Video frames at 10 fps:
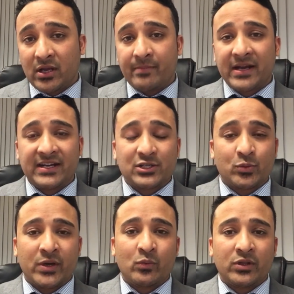come back
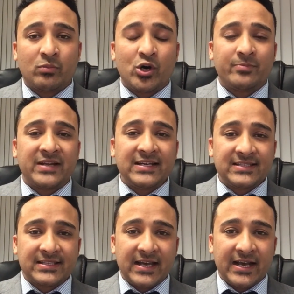next week with more
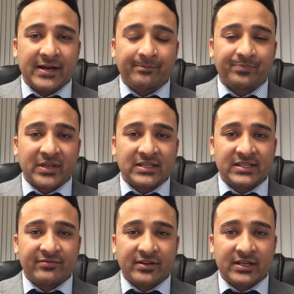updates in
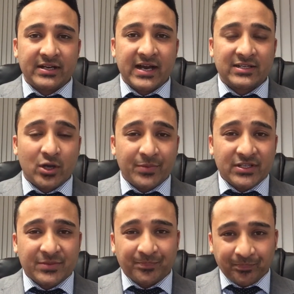different topics.